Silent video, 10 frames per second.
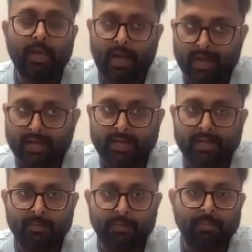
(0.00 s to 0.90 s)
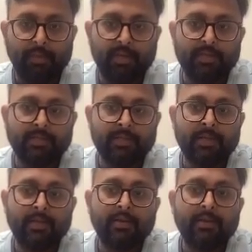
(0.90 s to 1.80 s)
what I tell people is
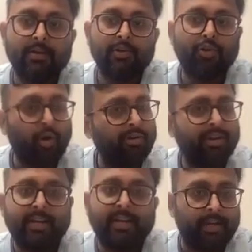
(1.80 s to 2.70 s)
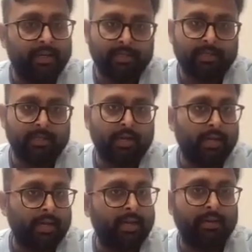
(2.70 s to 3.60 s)
Don't write English
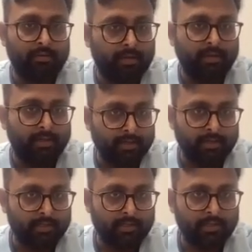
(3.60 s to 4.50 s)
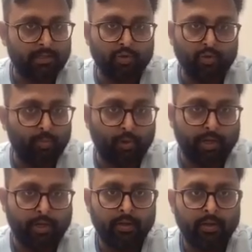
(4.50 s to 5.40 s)
again in the register. There's no
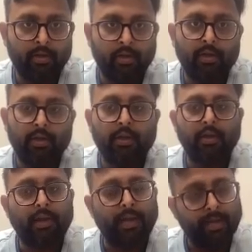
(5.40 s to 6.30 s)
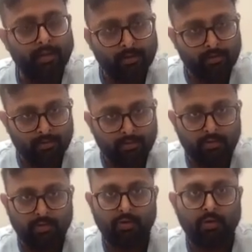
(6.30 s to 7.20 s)
point. Write
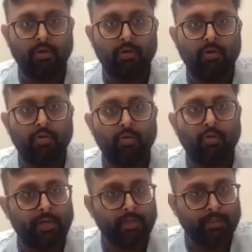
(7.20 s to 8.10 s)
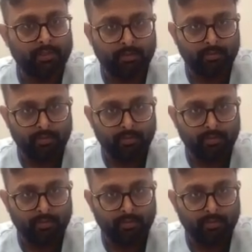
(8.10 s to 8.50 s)
what is